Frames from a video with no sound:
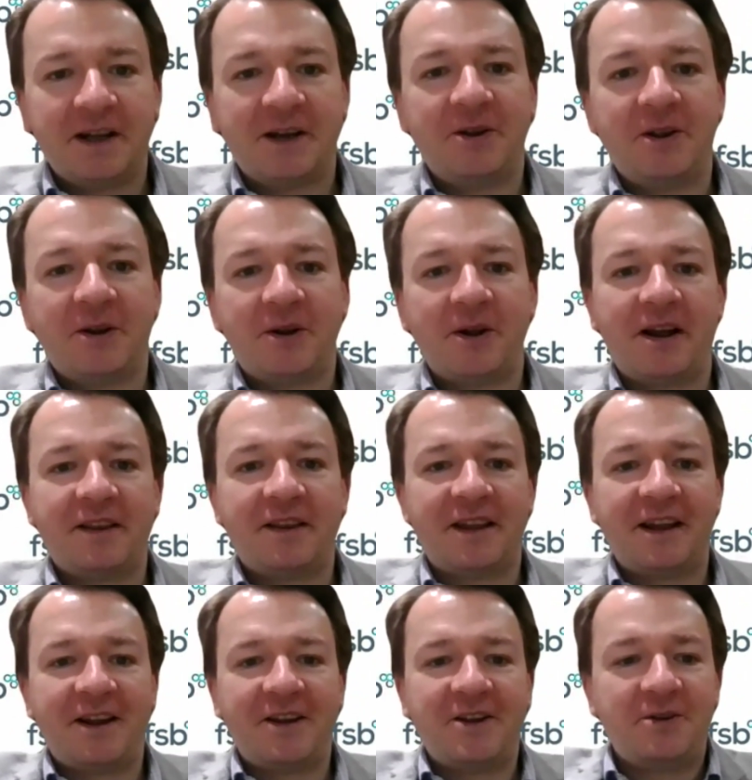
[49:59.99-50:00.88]
You know, you go
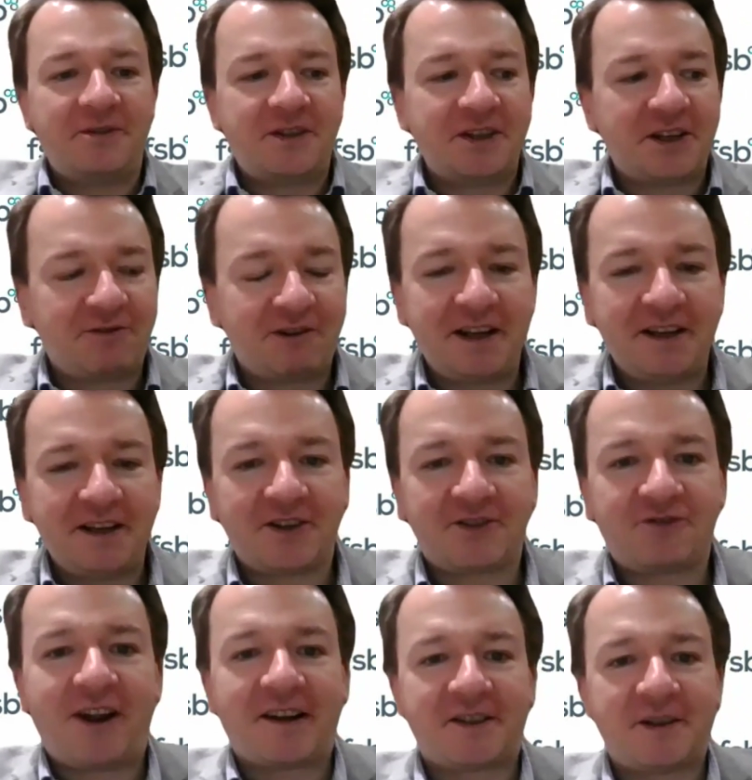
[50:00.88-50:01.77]
out there and you decree
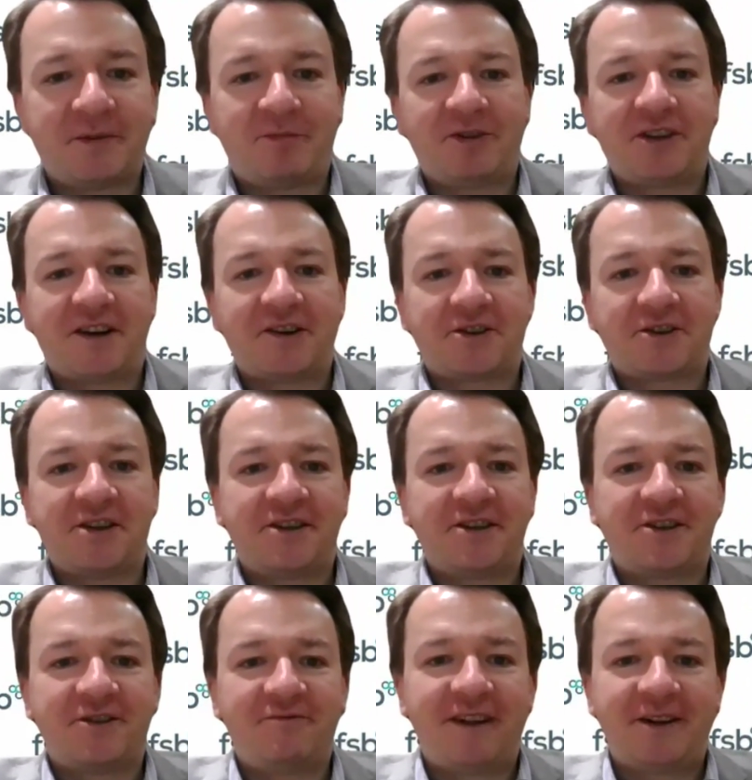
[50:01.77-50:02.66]
that tractor
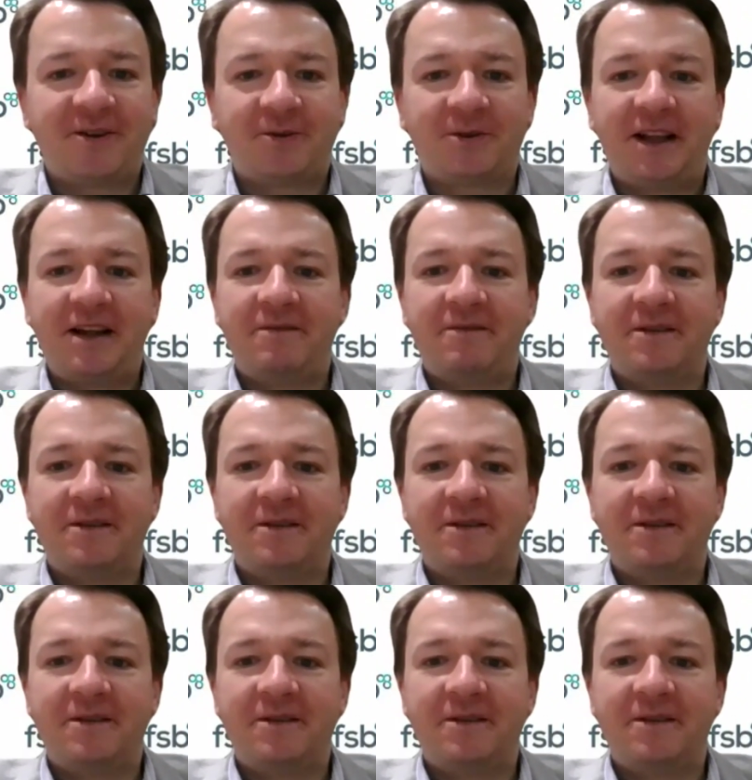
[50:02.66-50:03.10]
production is at record